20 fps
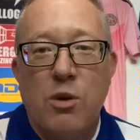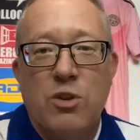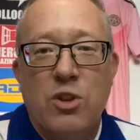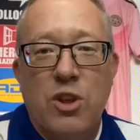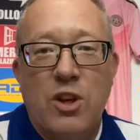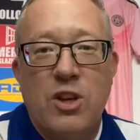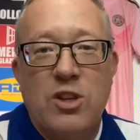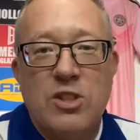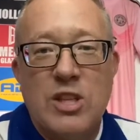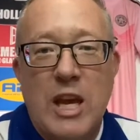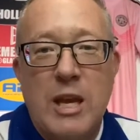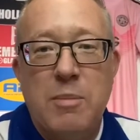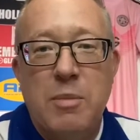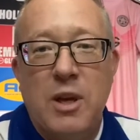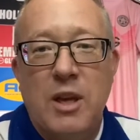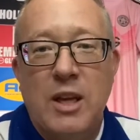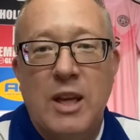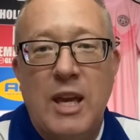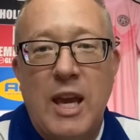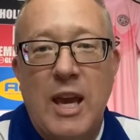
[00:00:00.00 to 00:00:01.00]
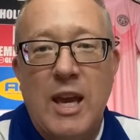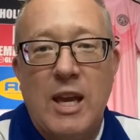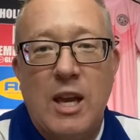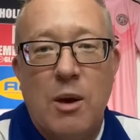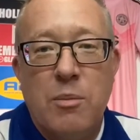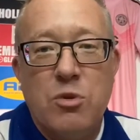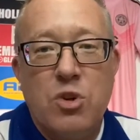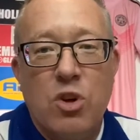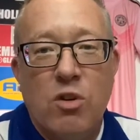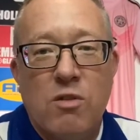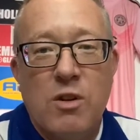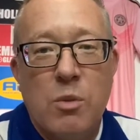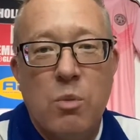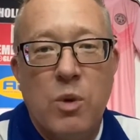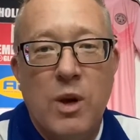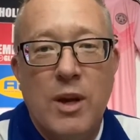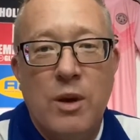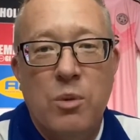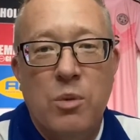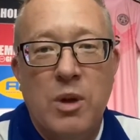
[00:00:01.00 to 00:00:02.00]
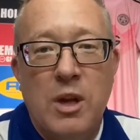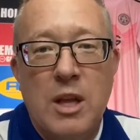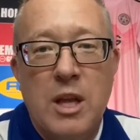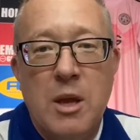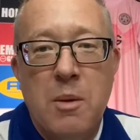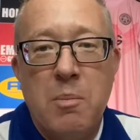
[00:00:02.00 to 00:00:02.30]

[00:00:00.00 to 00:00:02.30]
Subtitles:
to the Kasabian gig. I'm sure he will.